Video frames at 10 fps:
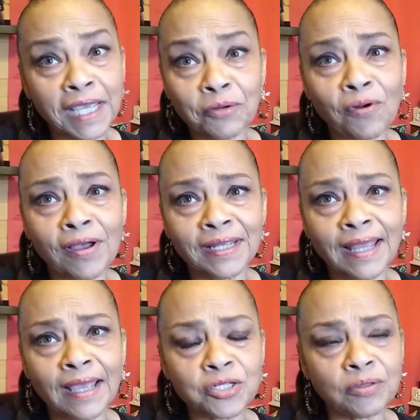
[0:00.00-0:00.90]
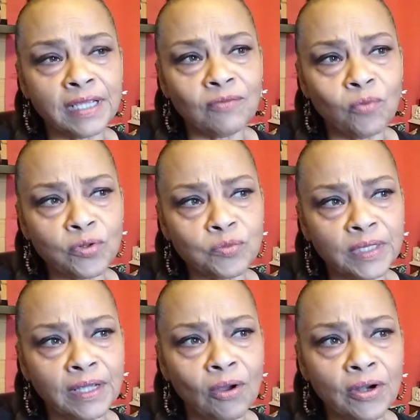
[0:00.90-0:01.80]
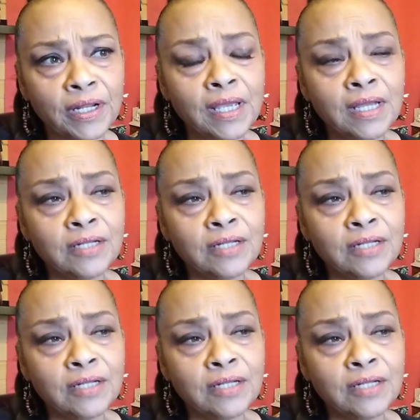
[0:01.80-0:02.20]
and Ryan actually have worked really hard